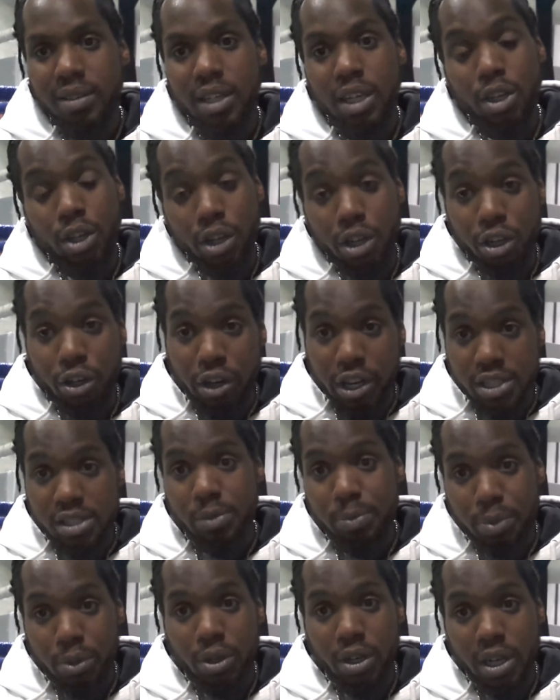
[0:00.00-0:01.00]
and they're great
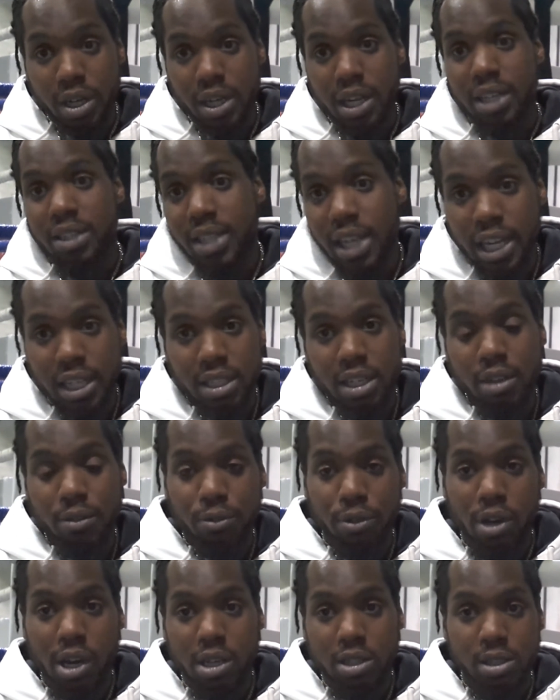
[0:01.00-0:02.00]
support, and I thank them
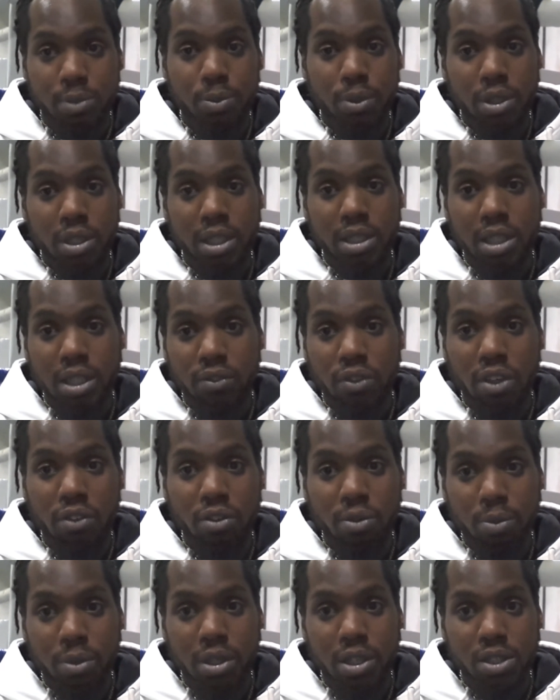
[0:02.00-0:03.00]
for all the support that they've
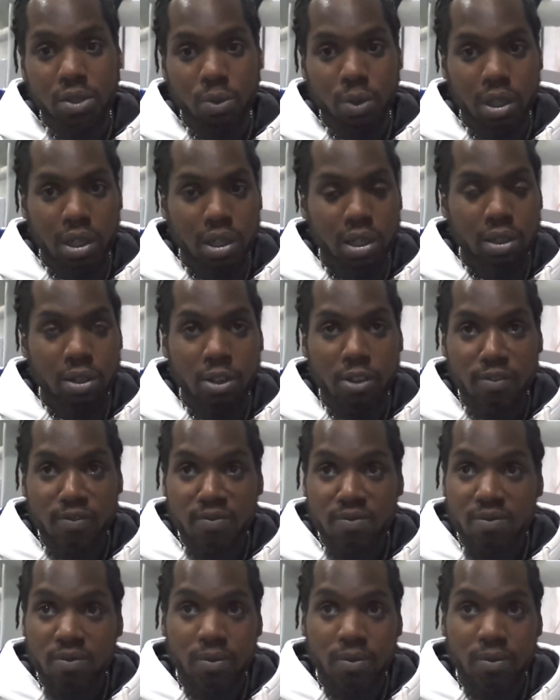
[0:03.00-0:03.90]
given me as well.